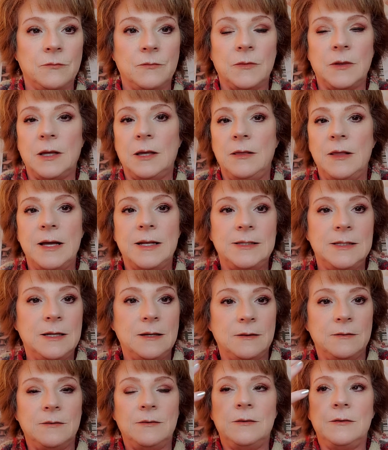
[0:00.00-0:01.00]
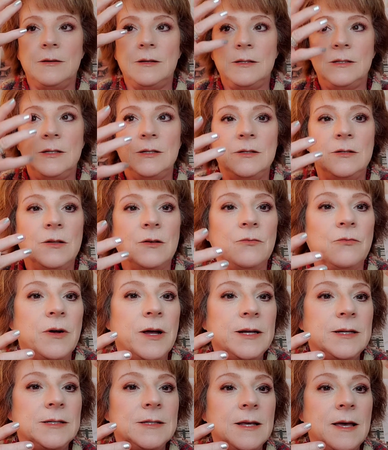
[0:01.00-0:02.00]
And that's it. This is the
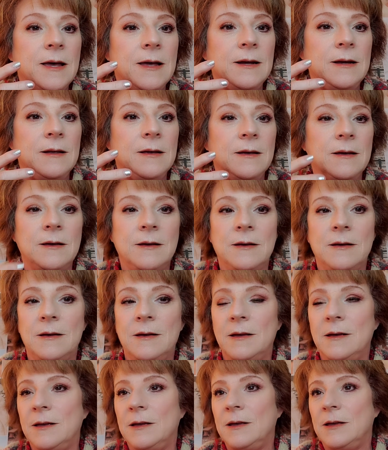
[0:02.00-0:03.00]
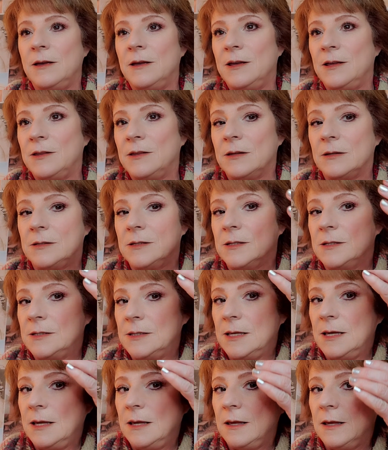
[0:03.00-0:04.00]
right side. This is
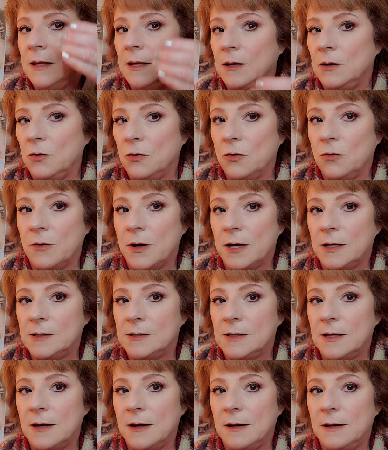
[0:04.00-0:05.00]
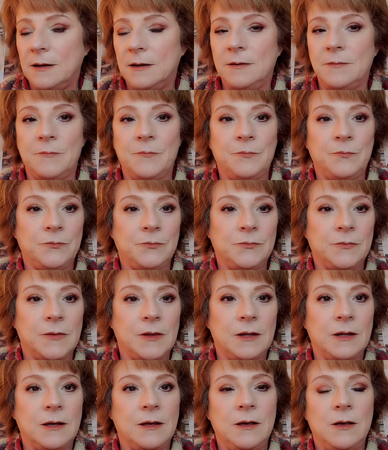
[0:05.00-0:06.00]
the incorrect side.
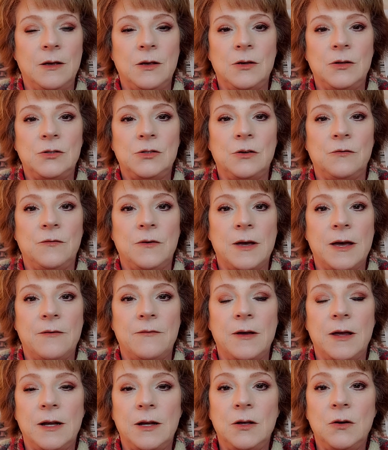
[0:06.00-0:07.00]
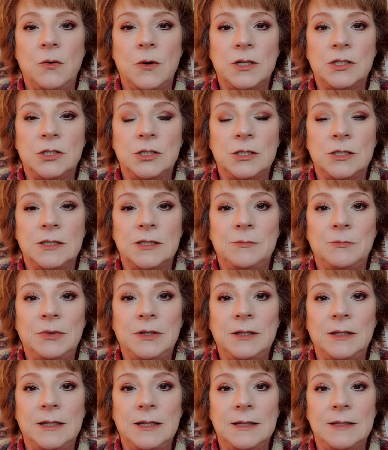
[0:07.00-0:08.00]
So if you have any questions,
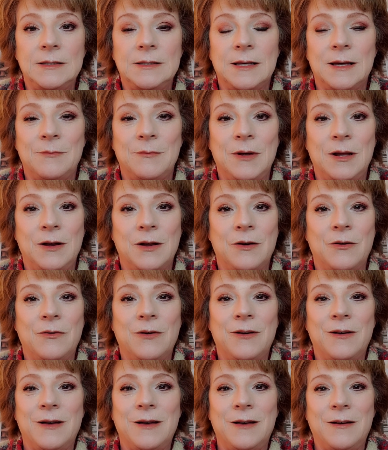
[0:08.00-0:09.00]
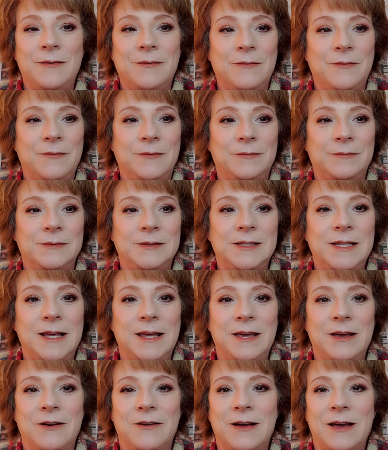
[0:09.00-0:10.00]
please let me know. Take
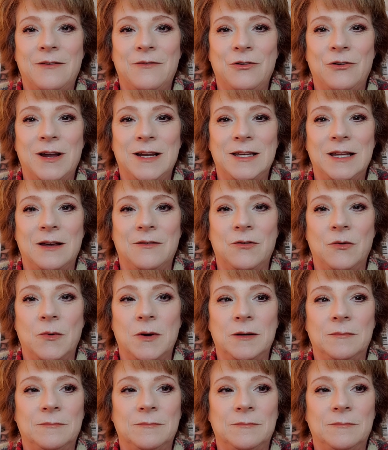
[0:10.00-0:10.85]
care. Have a great day, everyone.